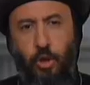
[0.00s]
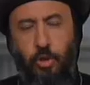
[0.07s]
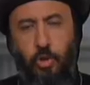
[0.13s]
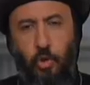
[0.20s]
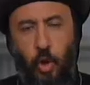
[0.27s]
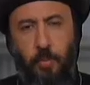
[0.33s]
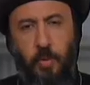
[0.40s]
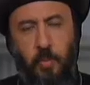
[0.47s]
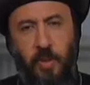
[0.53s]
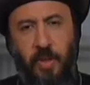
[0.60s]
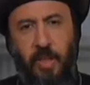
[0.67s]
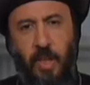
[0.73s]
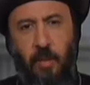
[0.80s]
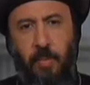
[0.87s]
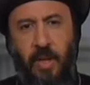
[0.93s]
stop
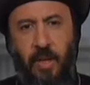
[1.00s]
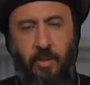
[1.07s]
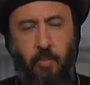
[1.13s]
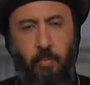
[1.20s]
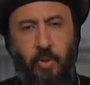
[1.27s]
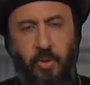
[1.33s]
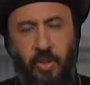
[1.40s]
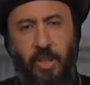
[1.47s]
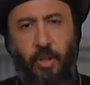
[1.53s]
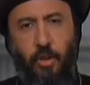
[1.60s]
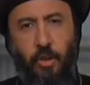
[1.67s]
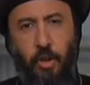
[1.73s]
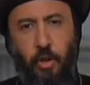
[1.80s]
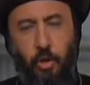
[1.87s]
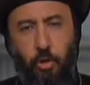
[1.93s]
speaking about
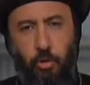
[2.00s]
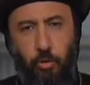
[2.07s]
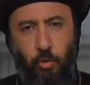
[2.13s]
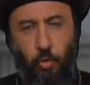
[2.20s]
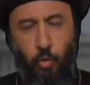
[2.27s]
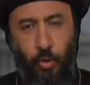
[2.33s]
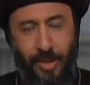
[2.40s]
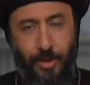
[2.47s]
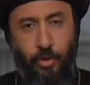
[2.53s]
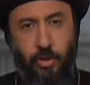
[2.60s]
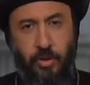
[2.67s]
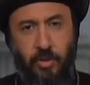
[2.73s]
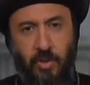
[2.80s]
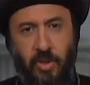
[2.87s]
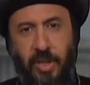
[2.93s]
particular
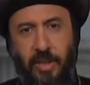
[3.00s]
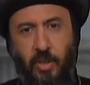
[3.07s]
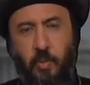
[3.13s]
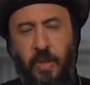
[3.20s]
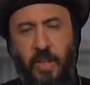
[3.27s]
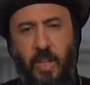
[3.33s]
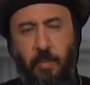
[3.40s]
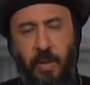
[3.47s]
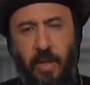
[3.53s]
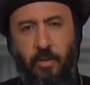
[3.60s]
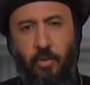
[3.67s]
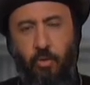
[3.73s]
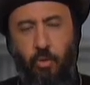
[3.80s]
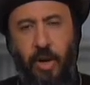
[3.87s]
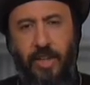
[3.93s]
religions and speak about
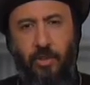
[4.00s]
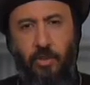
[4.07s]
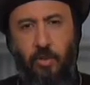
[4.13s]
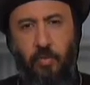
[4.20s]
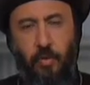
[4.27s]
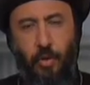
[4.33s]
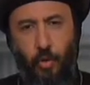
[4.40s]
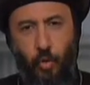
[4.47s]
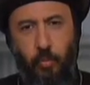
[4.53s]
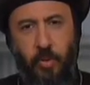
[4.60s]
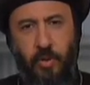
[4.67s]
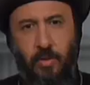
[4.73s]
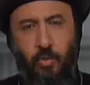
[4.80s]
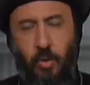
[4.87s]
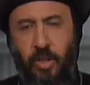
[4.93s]
the rights of
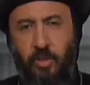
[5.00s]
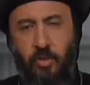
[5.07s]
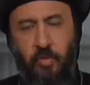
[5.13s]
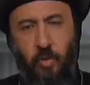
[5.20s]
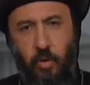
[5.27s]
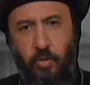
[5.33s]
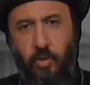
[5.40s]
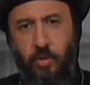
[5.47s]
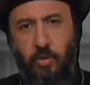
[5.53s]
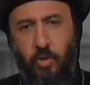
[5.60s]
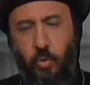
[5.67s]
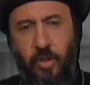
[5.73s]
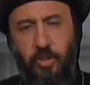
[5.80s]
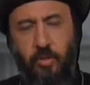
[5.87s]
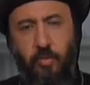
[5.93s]
humans, rights of
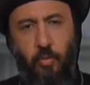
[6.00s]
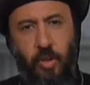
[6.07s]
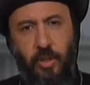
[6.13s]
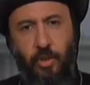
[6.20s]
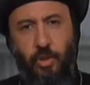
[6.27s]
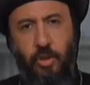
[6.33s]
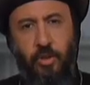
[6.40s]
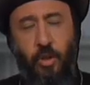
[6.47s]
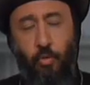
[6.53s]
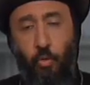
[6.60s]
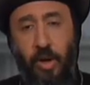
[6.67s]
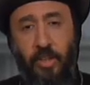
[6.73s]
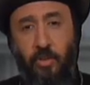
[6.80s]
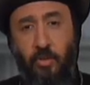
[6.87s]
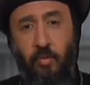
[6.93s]
conscience, rights of religion, and
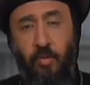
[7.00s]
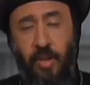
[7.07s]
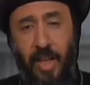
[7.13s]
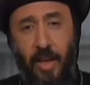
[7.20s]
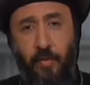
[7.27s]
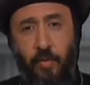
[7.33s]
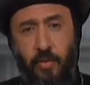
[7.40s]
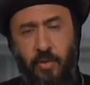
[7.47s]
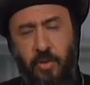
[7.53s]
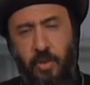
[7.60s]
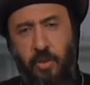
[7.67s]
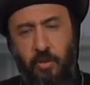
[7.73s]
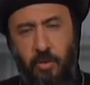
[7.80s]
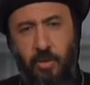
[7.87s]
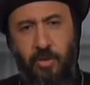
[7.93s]
rights of life and
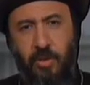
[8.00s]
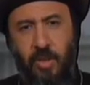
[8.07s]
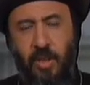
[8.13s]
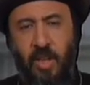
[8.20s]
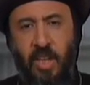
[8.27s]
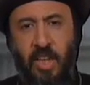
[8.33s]
security